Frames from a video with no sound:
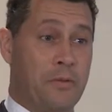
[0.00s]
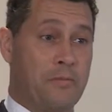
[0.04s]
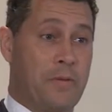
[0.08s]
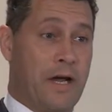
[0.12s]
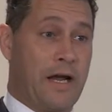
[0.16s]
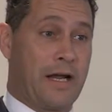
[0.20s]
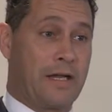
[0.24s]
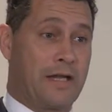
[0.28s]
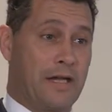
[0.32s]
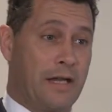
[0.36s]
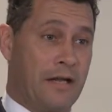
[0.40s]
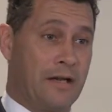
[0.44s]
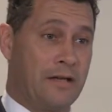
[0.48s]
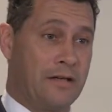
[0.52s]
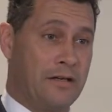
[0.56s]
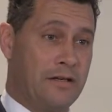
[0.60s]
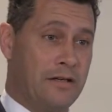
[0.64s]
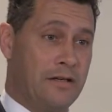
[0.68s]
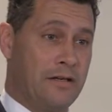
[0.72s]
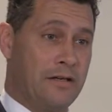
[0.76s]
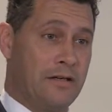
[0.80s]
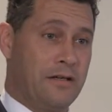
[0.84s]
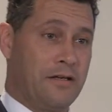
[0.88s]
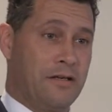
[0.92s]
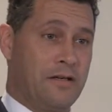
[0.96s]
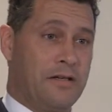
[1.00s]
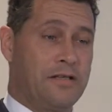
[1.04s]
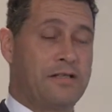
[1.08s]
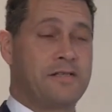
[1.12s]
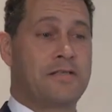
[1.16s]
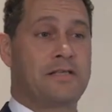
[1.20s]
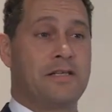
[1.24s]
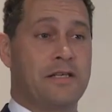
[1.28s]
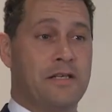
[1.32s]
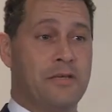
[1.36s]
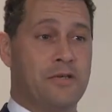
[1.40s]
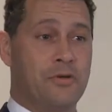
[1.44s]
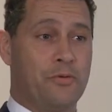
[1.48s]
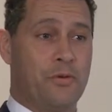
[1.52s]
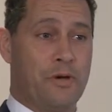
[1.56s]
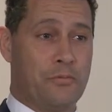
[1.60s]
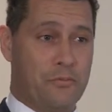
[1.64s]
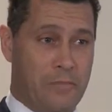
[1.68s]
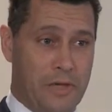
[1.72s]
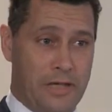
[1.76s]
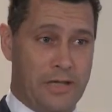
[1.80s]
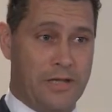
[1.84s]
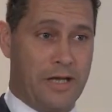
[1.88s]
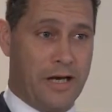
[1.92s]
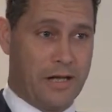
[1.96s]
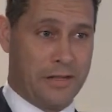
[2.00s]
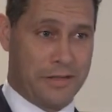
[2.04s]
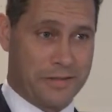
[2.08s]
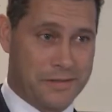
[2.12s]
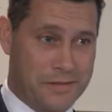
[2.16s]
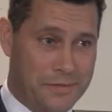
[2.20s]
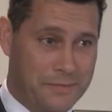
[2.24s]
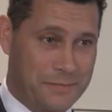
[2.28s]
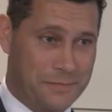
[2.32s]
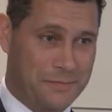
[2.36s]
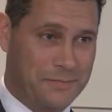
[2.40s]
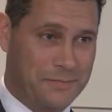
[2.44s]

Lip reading: backing is See You at Midnight.